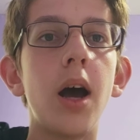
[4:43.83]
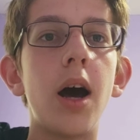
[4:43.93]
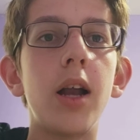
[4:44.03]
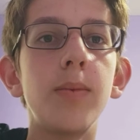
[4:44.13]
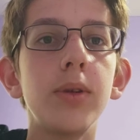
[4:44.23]

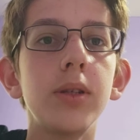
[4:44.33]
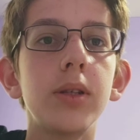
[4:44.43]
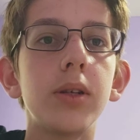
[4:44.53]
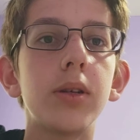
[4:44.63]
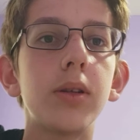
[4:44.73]
Almost
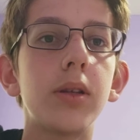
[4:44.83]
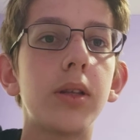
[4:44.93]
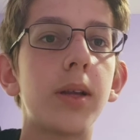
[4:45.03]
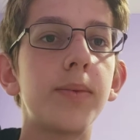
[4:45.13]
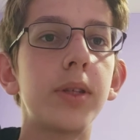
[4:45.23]

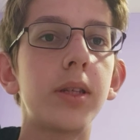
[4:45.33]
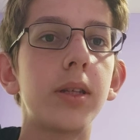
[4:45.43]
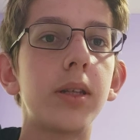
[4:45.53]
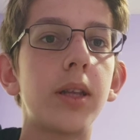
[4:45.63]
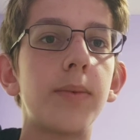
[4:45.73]

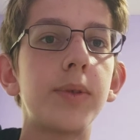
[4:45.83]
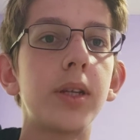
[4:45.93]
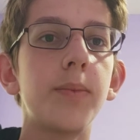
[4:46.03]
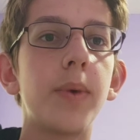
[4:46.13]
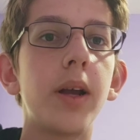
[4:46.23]

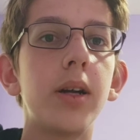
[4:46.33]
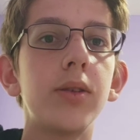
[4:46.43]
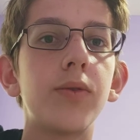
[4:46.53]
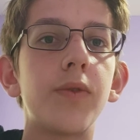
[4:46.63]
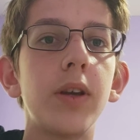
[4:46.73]
Napster began
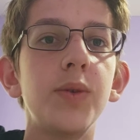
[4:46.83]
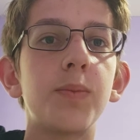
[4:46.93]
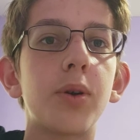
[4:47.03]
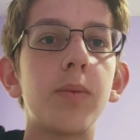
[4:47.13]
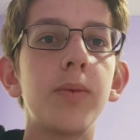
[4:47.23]
to face
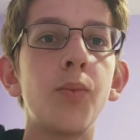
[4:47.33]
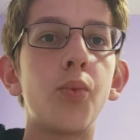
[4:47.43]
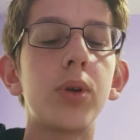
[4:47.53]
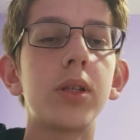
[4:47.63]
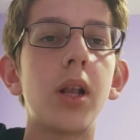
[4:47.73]
problems
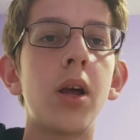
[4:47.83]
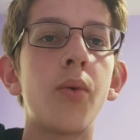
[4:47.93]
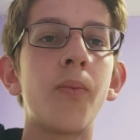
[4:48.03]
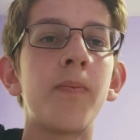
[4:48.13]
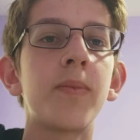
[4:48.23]
with the
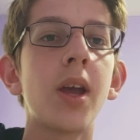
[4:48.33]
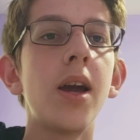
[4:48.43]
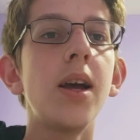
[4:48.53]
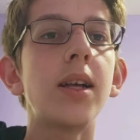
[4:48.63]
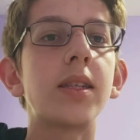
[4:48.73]
law.
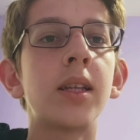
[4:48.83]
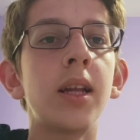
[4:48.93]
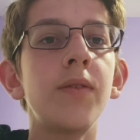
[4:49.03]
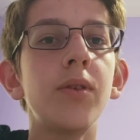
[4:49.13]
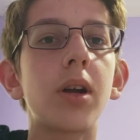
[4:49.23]
The
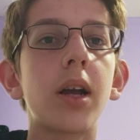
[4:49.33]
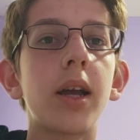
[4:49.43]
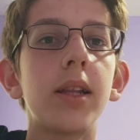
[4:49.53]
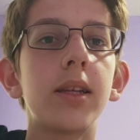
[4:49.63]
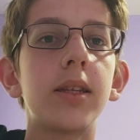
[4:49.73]
network
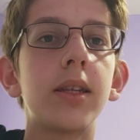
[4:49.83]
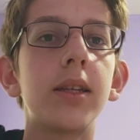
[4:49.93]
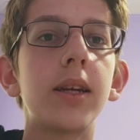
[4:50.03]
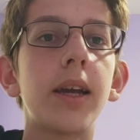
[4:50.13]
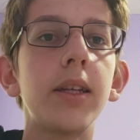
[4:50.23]
had a
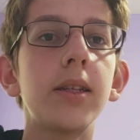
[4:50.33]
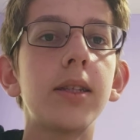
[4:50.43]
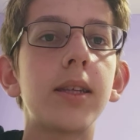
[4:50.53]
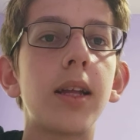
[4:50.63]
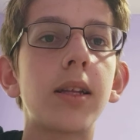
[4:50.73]
dedicated
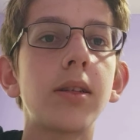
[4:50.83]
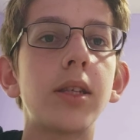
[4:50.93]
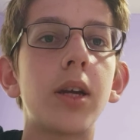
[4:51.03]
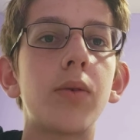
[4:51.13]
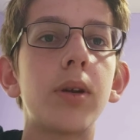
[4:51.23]
central
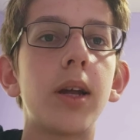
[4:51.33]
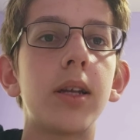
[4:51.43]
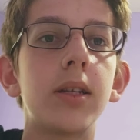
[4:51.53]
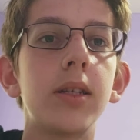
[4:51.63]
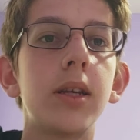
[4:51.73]
server
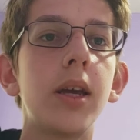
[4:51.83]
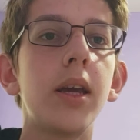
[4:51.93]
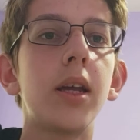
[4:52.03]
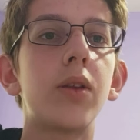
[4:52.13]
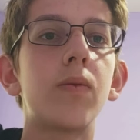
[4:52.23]
and
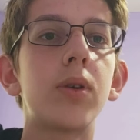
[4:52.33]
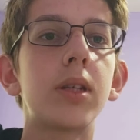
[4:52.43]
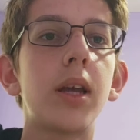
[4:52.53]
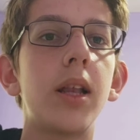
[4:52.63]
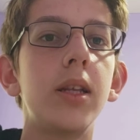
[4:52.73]
it
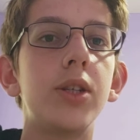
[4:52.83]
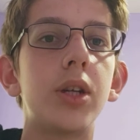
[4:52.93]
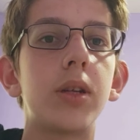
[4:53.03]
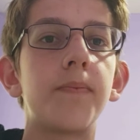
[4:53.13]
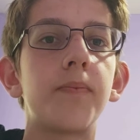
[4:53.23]
was alleged.